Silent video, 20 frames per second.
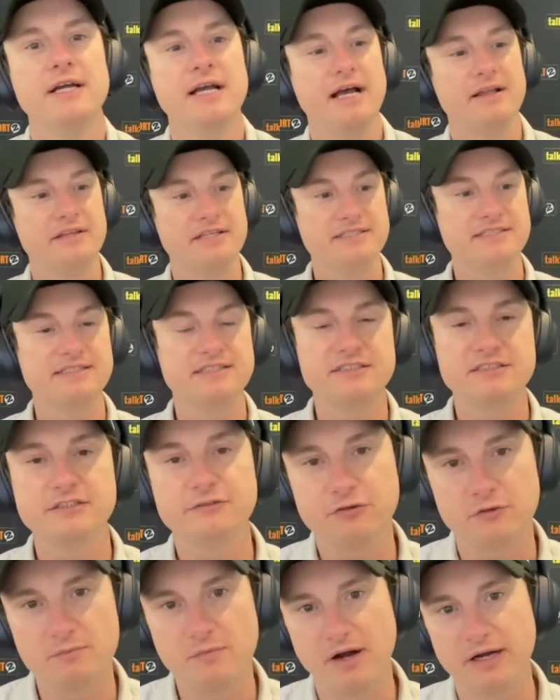This is a
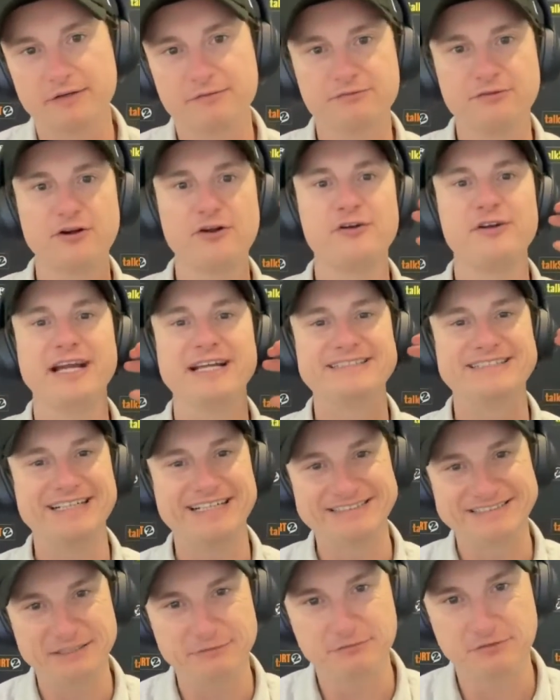different microphone. It's at a
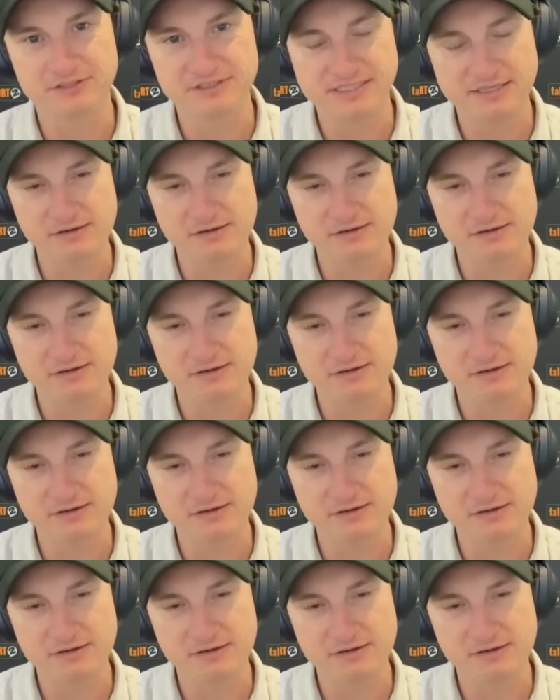different